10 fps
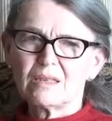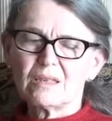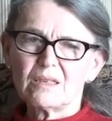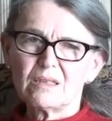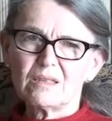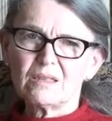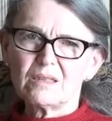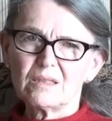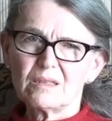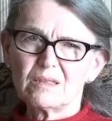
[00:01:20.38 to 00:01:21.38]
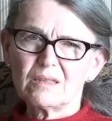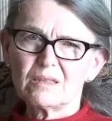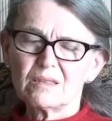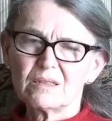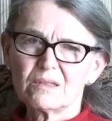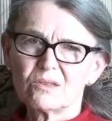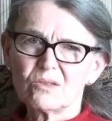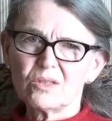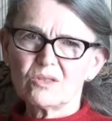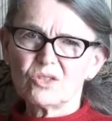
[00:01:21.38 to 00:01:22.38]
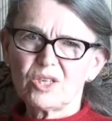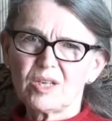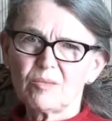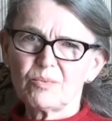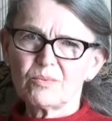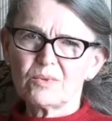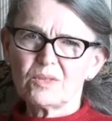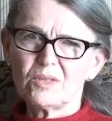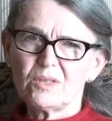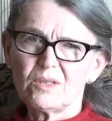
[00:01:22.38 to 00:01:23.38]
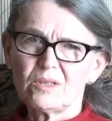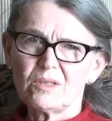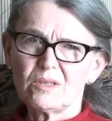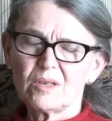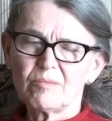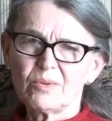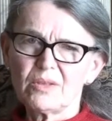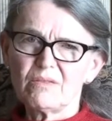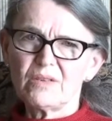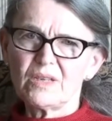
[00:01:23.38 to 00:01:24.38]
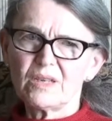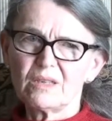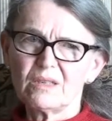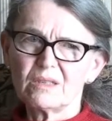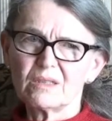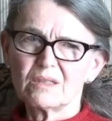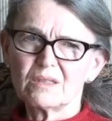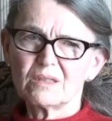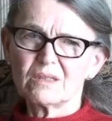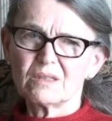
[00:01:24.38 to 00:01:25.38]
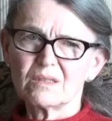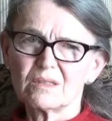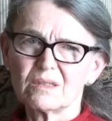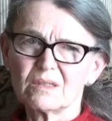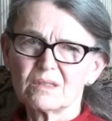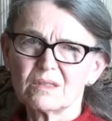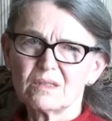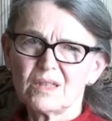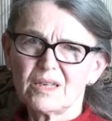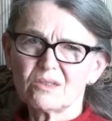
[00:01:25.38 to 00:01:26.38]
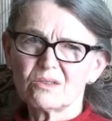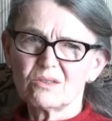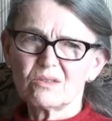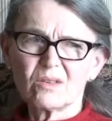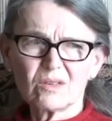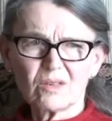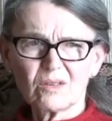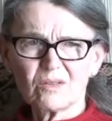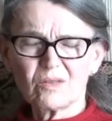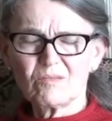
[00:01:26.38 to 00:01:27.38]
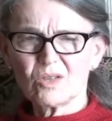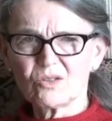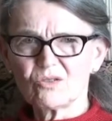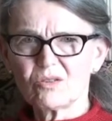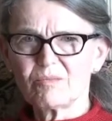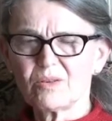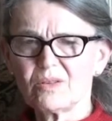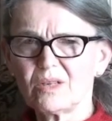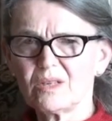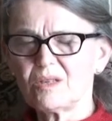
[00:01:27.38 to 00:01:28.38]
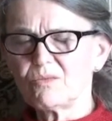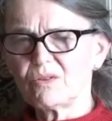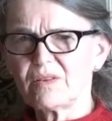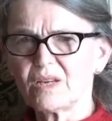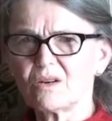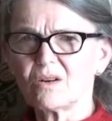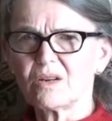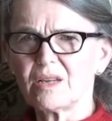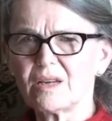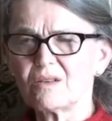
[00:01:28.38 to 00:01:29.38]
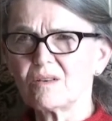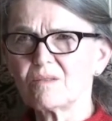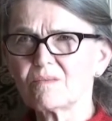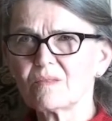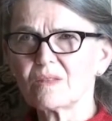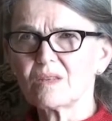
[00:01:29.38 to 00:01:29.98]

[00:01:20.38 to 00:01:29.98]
And uh, so this chap, he, I believe he had glasses on, although I'm not sure about that. He would have had a hard hat on.